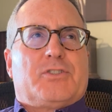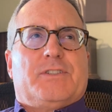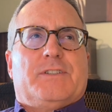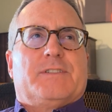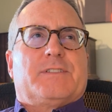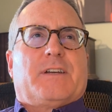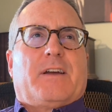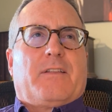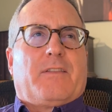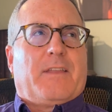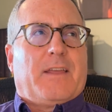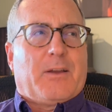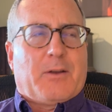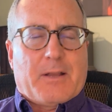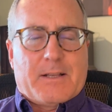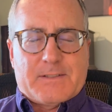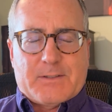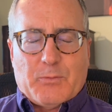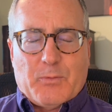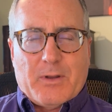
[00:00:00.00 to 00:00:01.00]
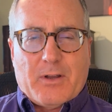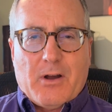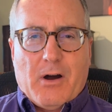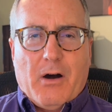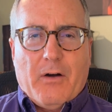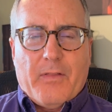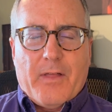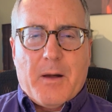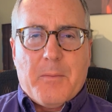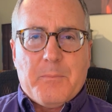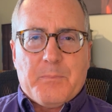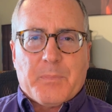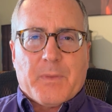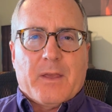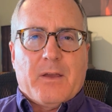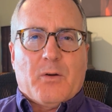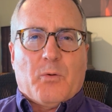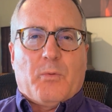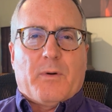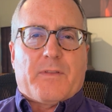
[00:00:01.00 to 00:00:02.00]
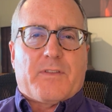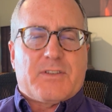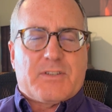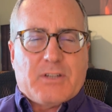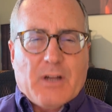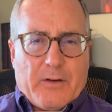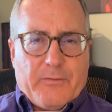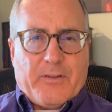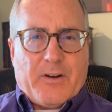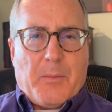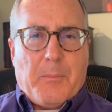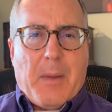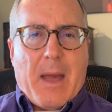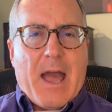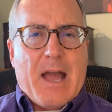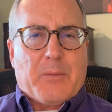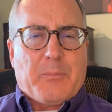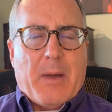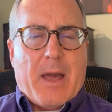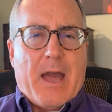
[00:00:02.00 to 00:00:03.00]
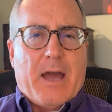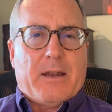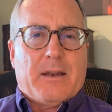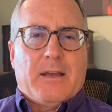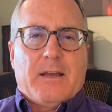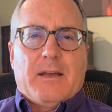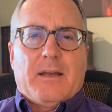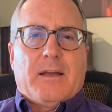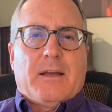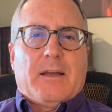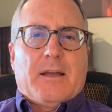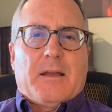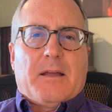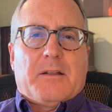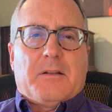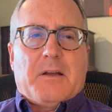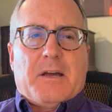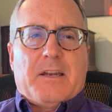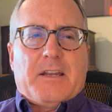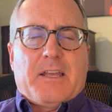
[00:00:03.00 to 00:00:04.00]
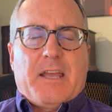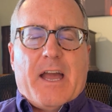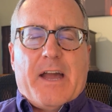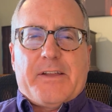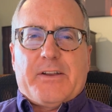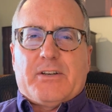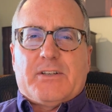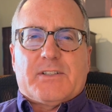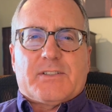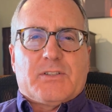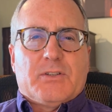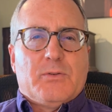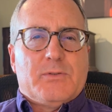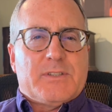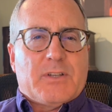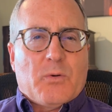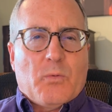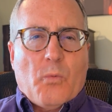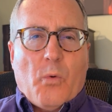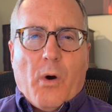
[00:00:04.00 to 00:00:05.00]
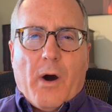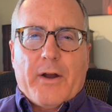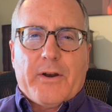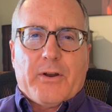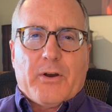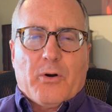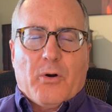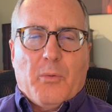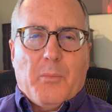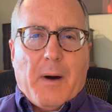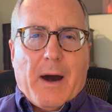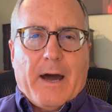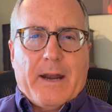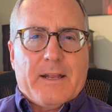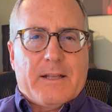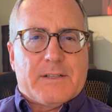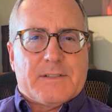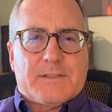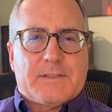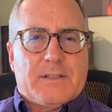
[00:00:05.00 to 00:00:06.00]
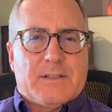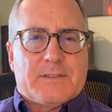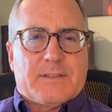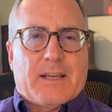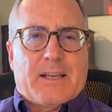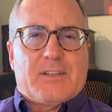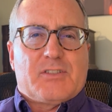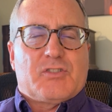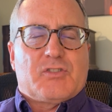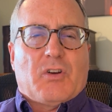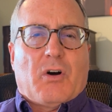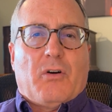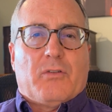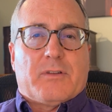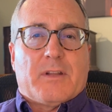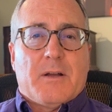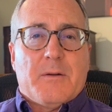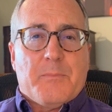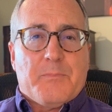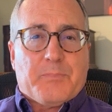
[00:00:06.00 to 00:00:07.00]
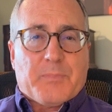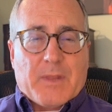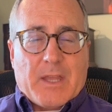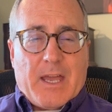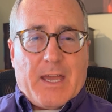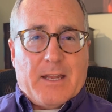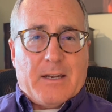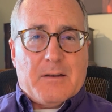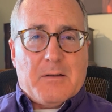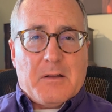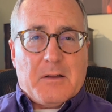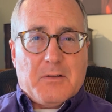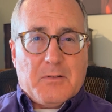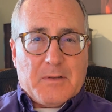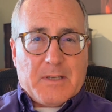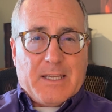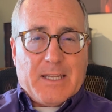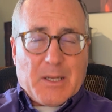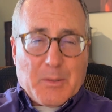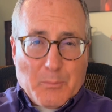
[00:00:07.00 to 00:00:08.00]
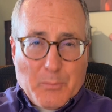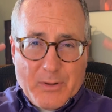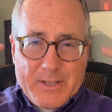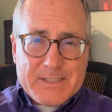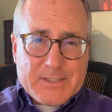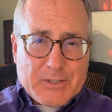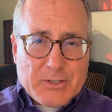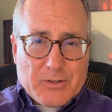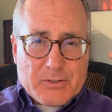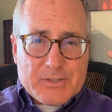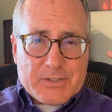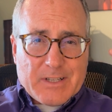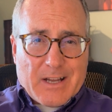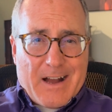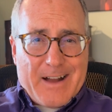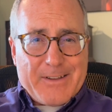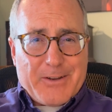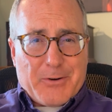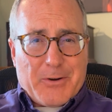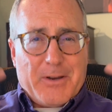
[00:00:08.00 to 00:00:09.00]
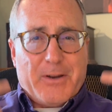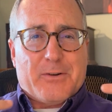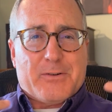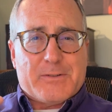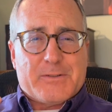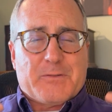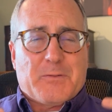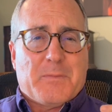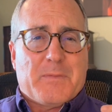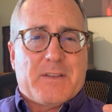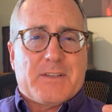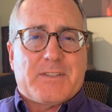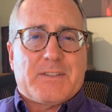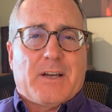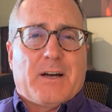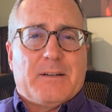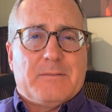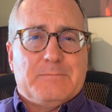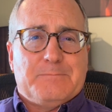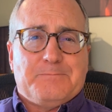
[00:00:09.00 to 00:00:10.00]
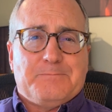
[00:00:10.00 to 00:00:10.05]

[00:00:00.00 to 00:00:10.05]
I think is what we call them, with stuff in a backpack. And again, you're just losing water. Your whole body is like salt. And getting blisters on your ears from the sun.